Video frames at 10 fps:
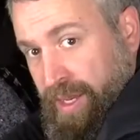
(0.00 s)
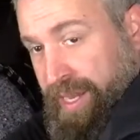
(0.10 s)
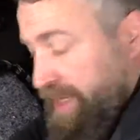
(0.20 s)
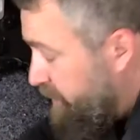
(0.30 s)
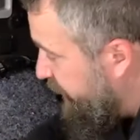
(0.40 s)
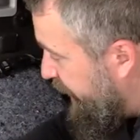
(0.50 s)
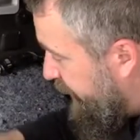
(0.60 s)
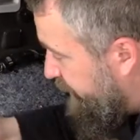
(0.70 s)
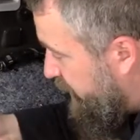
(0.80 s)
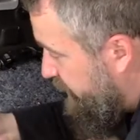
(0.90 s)
Now that we
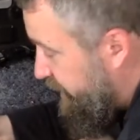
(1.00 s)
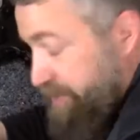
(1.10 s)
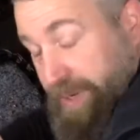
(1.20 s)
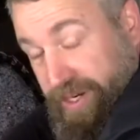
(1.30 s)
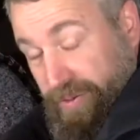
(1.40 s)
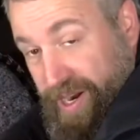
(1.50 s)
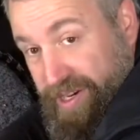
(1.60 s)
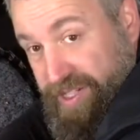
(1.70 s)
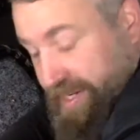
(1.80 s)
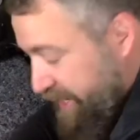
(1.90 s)
have all of our speaker
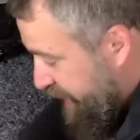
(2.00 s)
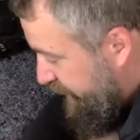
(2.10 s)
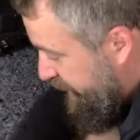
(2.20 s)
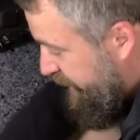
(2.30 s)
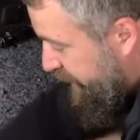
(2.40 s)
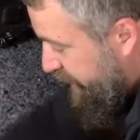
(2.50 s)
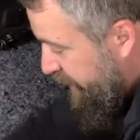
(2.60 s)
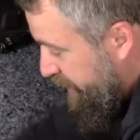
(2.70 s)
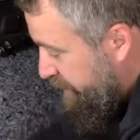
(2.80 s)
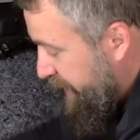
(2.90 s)
wires connected
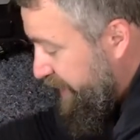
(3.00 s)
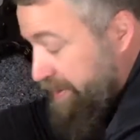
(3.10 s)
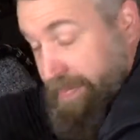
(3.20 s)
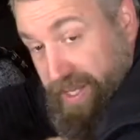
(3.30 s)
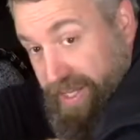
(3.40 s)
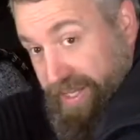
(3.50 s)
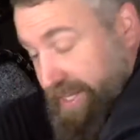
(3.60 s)
and ready to plug